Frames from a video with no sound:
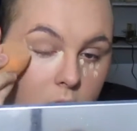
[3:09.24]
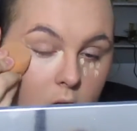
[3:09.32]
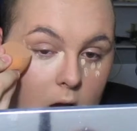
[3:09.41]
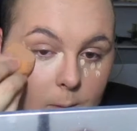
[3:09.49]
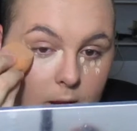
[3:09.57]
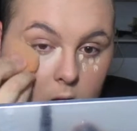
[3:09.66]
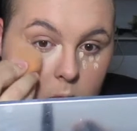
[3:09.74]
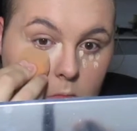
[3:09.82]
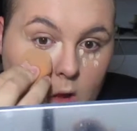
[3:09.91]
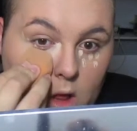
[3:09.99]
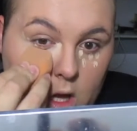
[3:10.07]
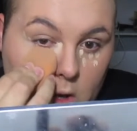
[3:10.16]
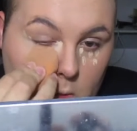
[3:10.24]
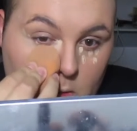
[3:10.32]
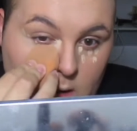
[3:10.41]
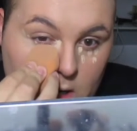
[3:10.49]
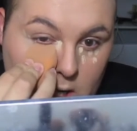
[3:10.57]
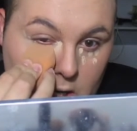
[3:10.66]
Comment down below
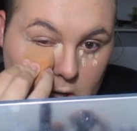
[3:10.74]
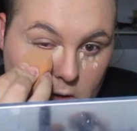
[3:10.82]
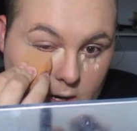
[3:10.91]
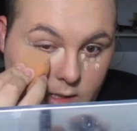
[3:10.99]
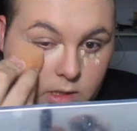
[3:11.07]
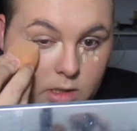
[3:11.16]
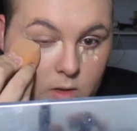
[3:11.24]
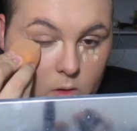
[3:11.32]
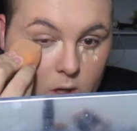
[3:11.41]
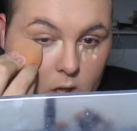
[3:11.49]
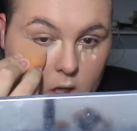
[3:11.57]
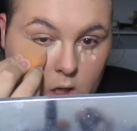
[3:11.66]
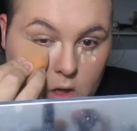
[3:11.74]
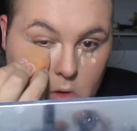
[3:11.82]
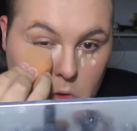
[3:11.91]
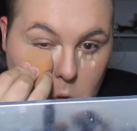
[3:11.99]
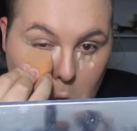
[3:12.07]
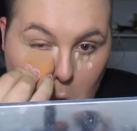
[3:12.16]
what grade you guys are going into.